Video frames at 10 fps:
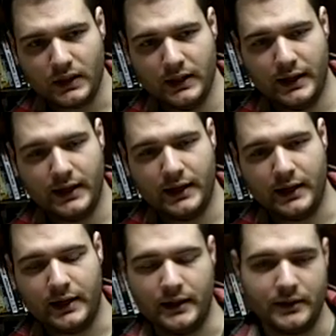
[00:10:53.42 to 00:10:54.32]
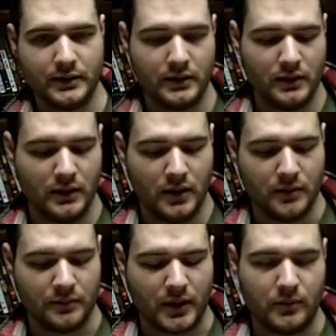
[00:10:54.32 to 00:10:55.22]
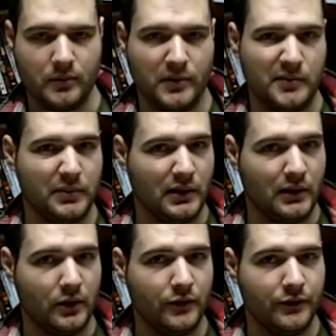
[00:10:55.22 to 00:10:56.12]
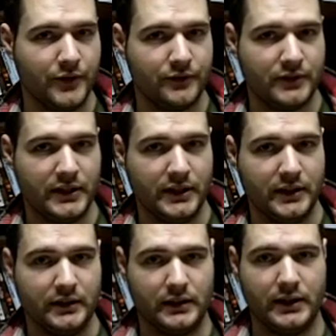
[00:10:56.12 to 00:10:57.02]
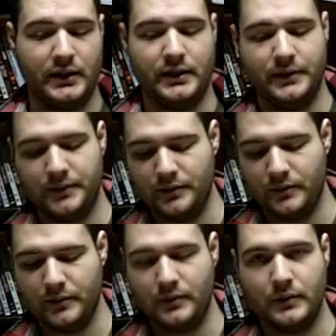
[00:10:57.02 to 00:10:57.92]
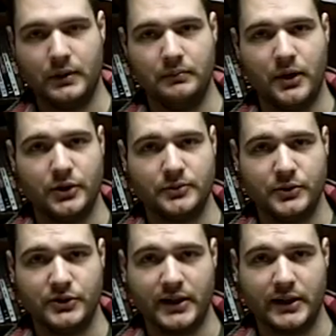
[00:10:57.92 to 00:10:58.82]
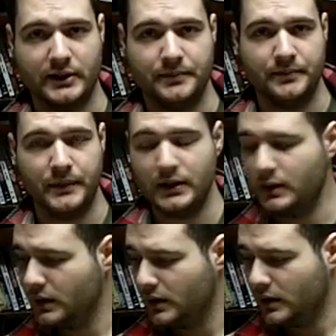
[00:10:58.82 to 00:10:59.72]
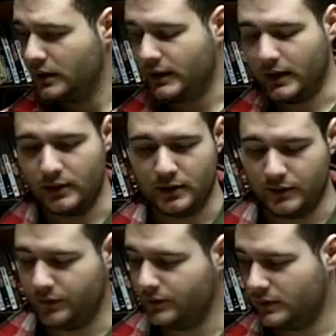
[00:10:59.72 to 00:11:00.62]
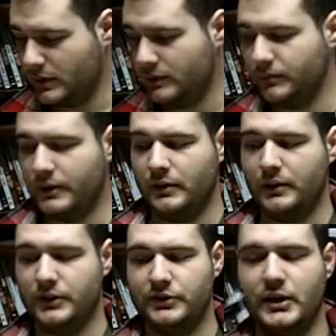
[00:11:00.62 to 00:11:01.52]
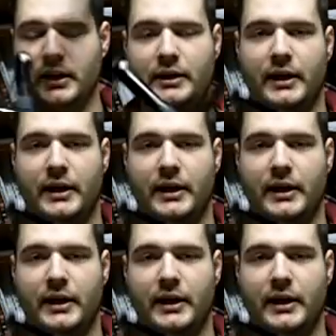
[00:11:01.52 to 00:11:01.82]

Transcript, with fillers: and probably below 15 balls per second. Now, if a stock